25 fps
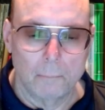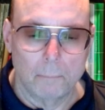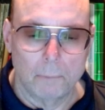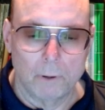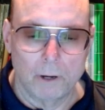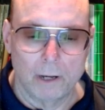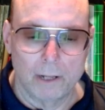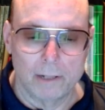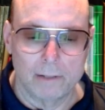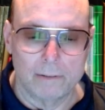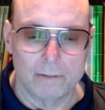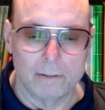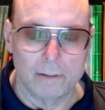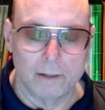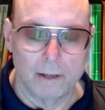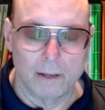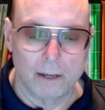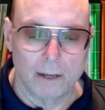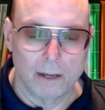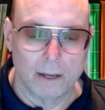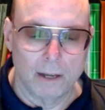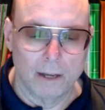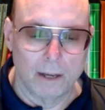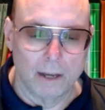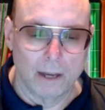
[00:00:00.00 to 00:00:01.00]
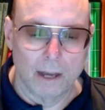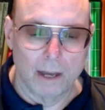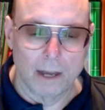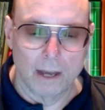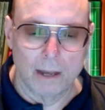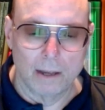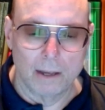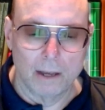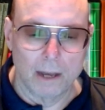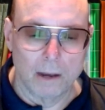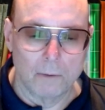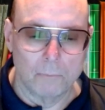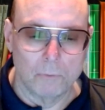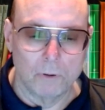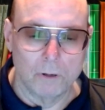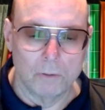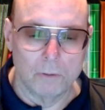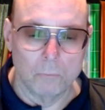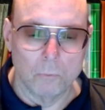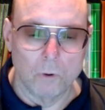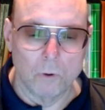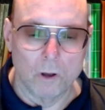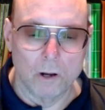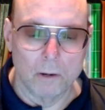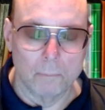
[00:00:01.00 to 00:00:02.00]
but I
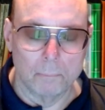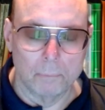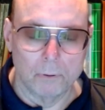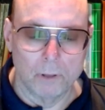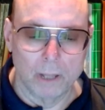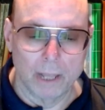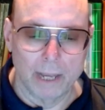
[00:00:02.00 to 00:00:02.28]
wouldn't want to